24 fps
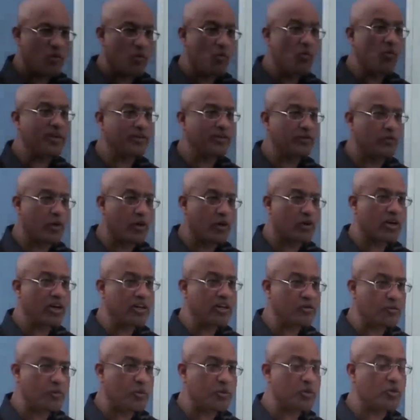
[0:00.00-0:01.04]
vesicular
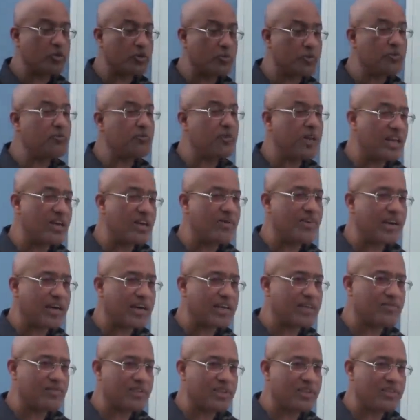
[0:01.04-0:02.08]
transport should be very
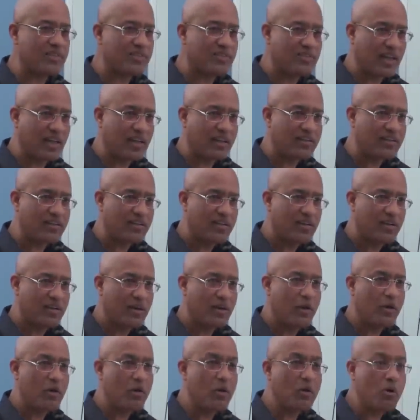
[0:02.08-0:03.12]
effective in these cells?
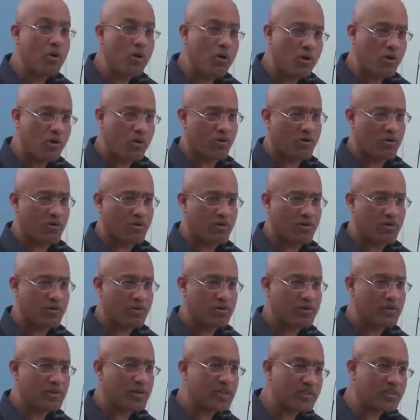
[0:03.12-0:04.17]
No.
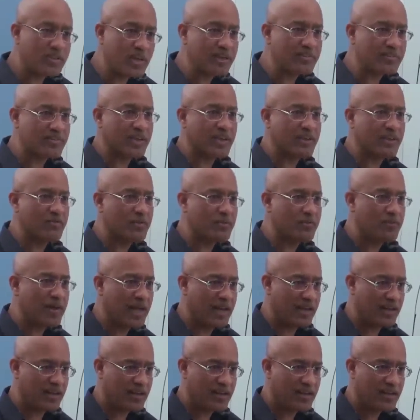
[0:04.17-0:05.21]
Just ask any
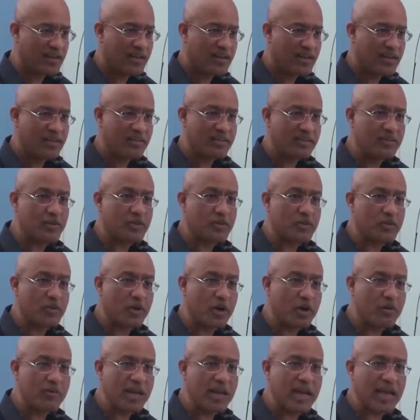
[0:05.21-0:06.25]
women. This should
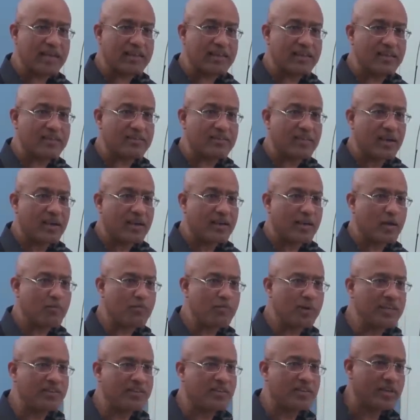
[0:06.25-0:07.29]
not be like this that
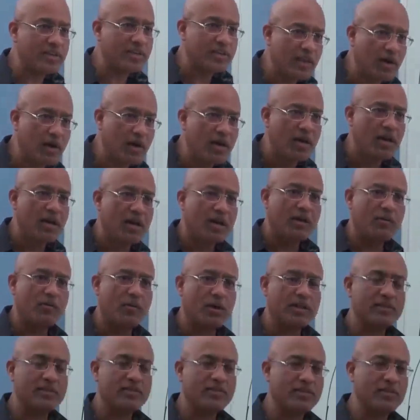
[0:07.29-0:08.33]
men sit in the
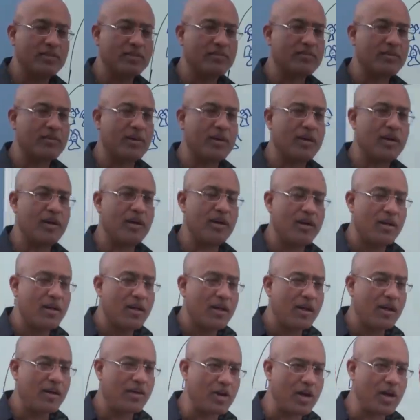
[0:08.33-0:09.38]
what is his
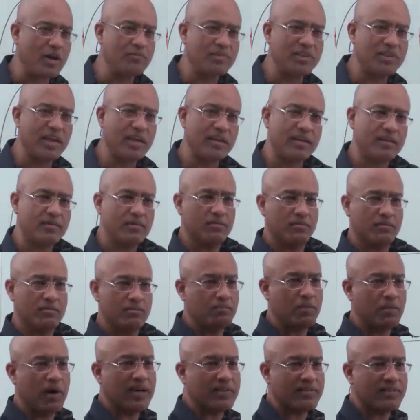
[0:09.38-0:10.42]
uh, drums and
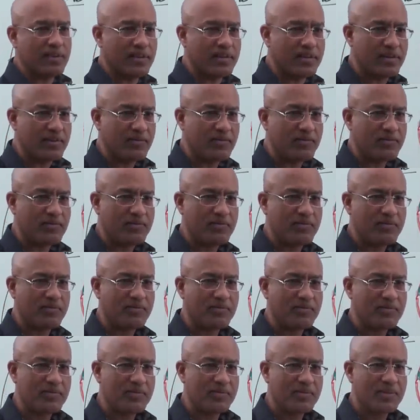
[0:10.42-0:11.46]
pass in.
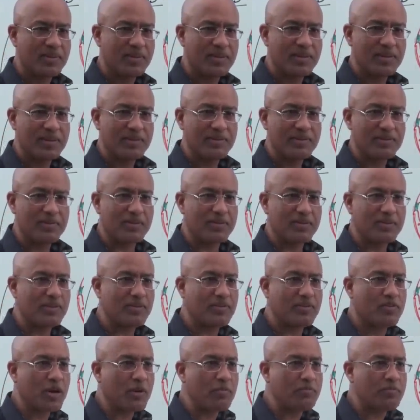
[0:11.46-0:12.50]
So
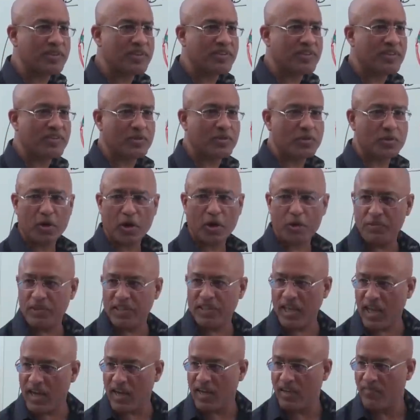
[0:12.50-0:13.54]
this drum business should not be
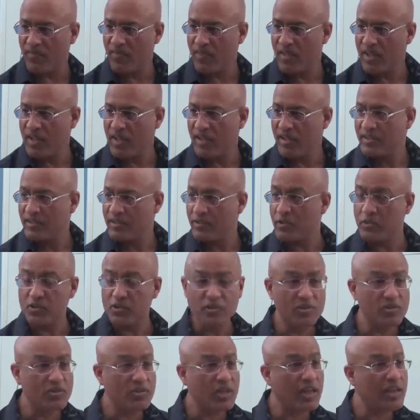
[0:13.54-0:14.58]
there. So
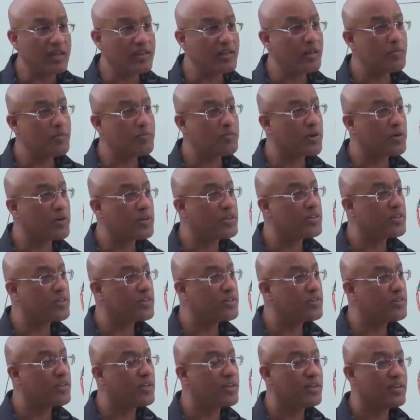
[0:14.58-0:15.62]
this is another important
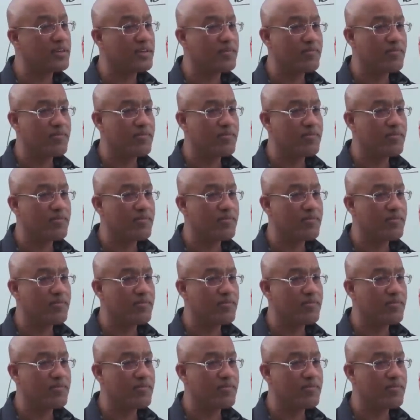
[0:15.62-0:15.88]
reason.